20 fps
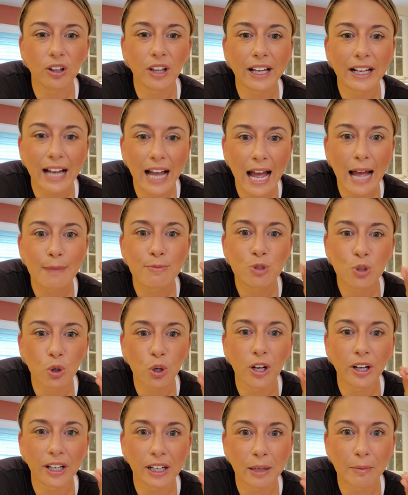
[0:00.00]
Like I'm
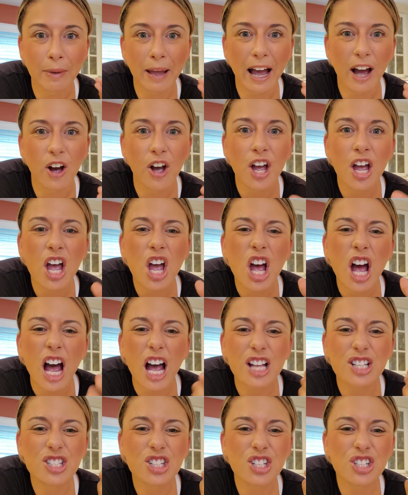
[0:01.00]
talking about
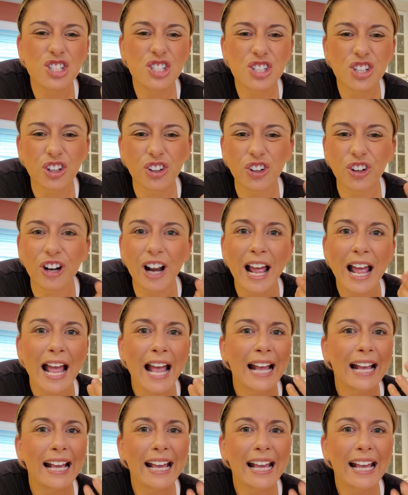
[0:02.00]
a dessert